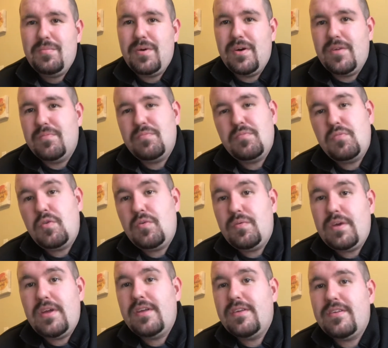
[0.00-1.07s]
but
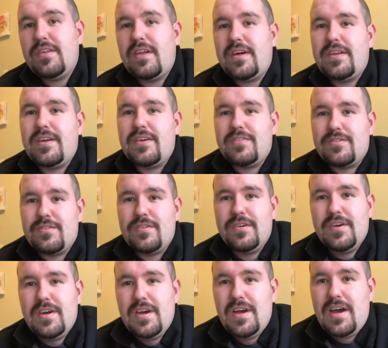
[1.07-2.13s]
it is a lot nicer
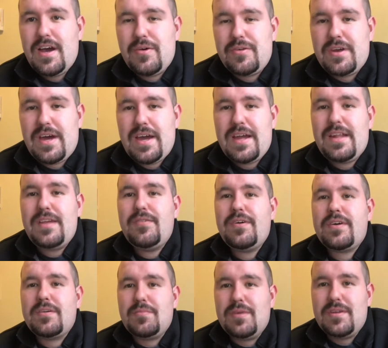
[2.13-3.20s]
I would highly
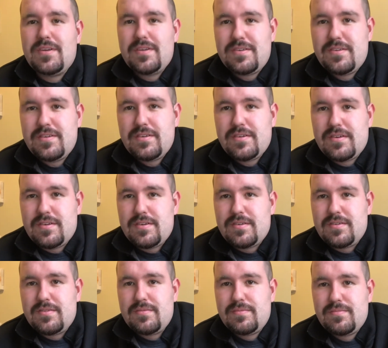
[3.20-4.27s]
recommend it uh,
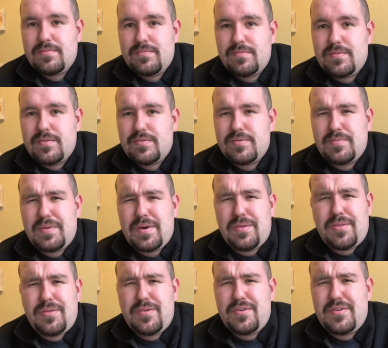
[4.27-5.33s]
it's about
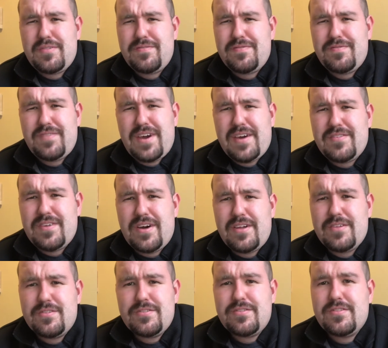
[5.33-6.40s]

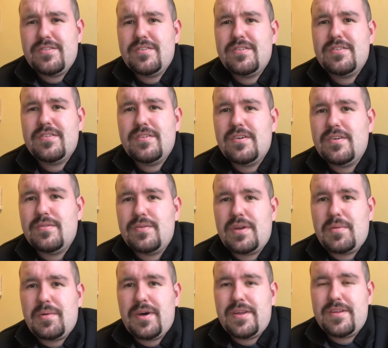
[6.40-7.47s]
$35 uh, when
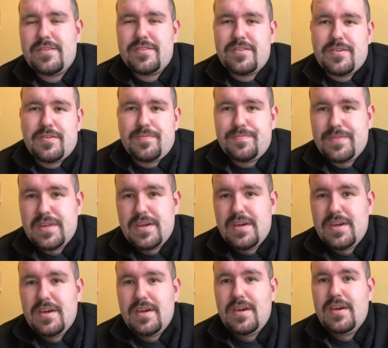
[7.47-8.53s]
I bought it, so
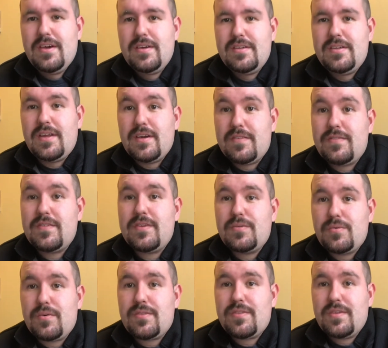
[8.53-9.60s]
definitely
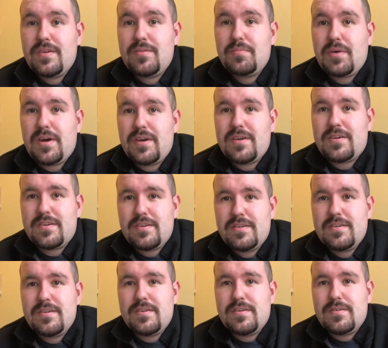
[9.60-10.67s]
worth buying.
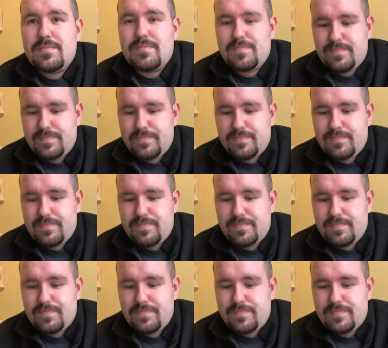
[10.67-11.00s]
Um,